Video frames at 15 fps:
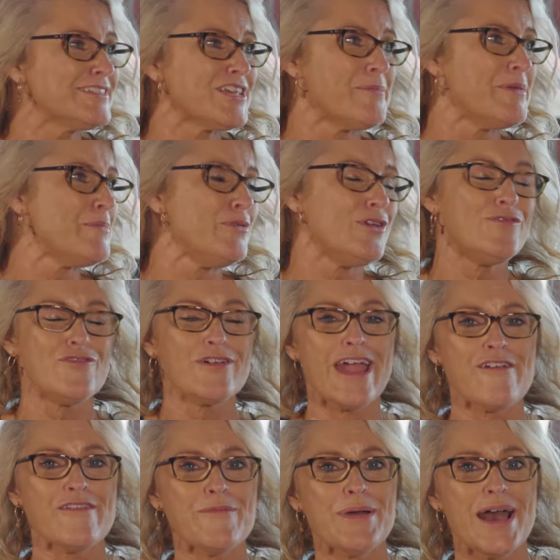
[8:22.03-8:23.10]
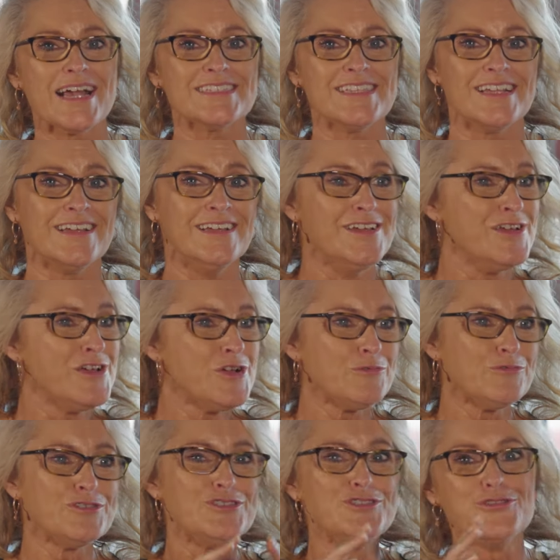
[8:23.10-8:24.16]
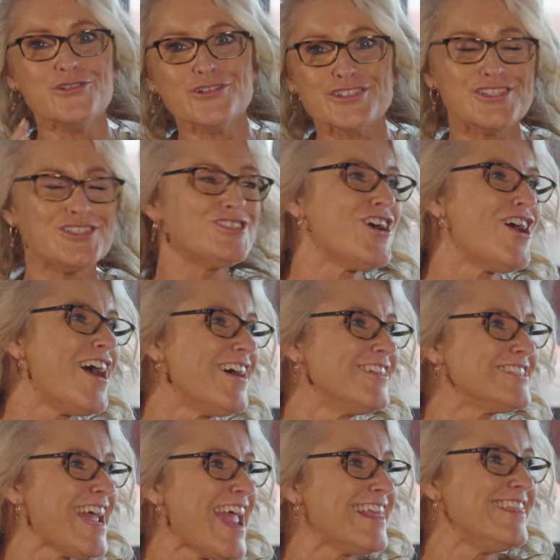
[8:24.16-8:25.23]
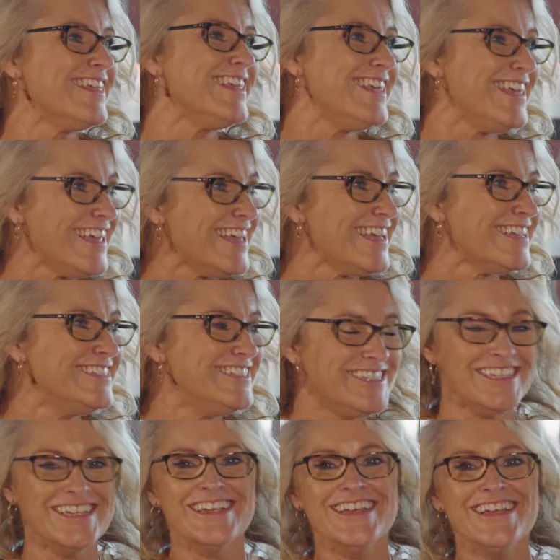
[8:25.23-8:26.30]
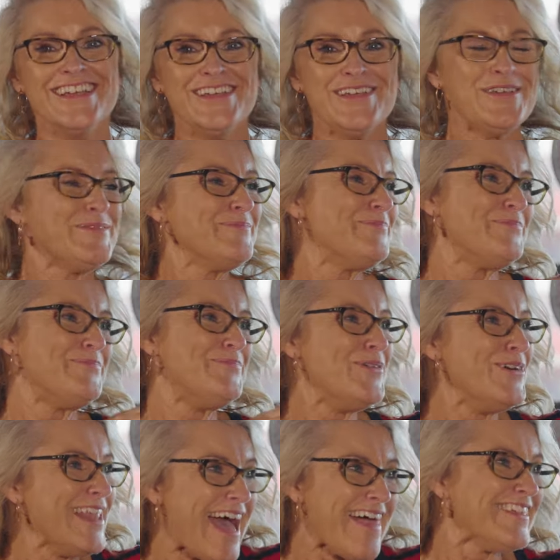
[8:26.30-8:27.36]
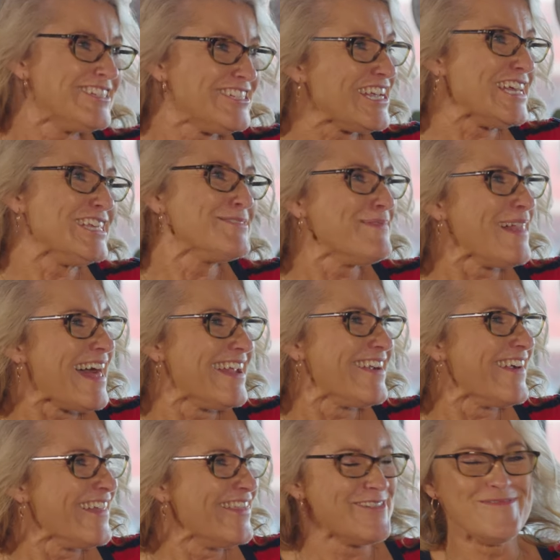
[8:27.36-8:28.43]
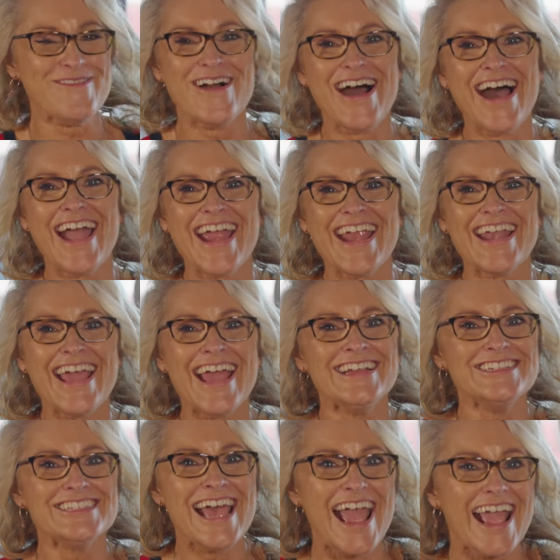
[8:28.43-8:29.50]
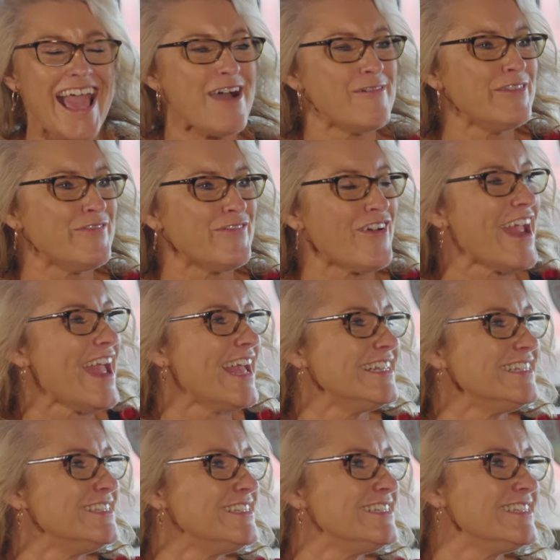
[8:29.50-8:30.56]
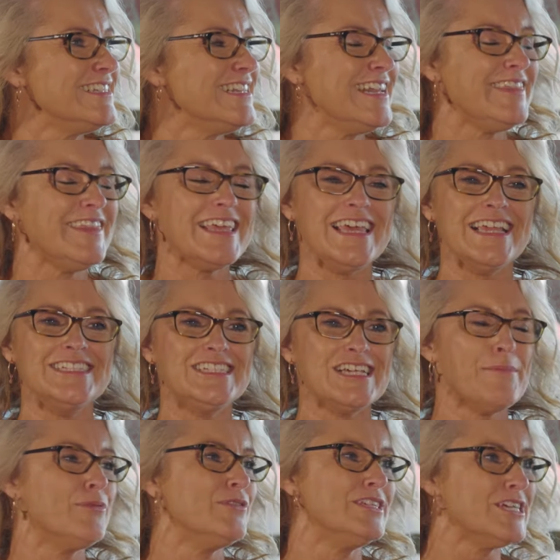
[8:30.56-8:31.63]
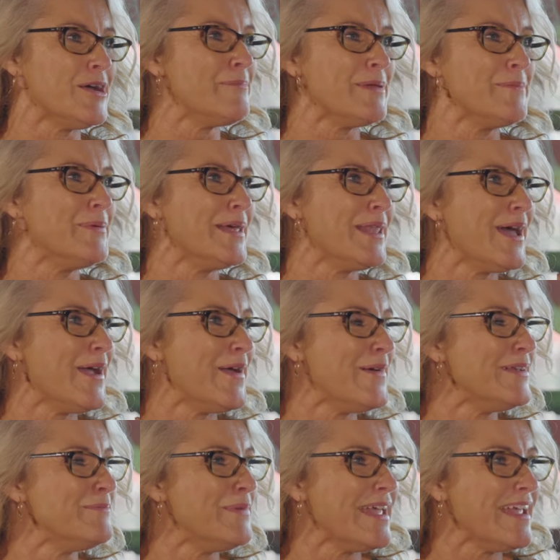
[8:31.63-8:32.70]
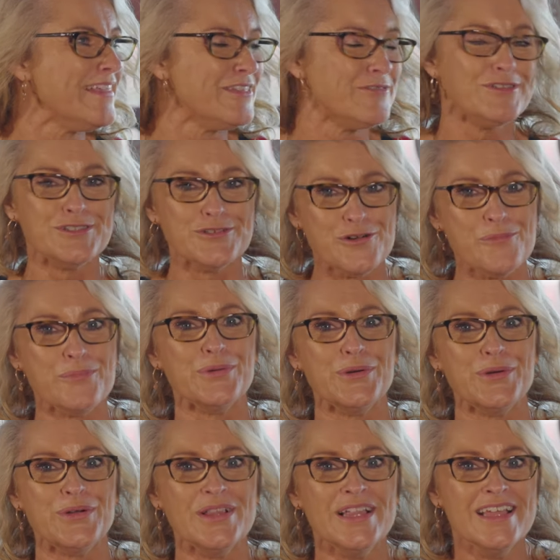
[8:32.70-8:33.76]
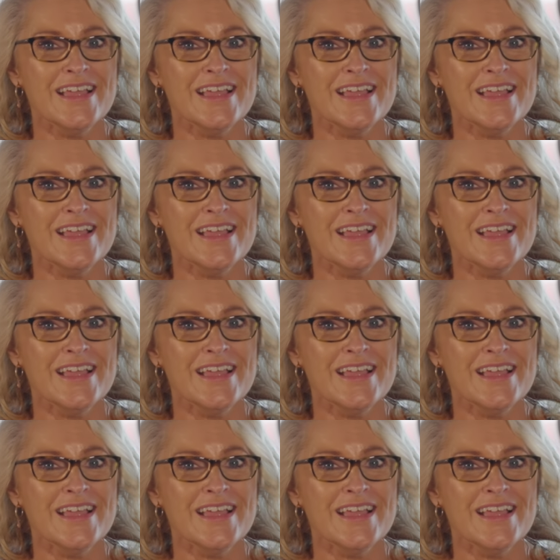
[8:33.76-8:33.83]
There's so many beautiful caravan parks that are resort style, take the kids, pull out the cheese platter and the wine and just hang out with friends, let the kids jump on the jumping pillow and be in the resort pool.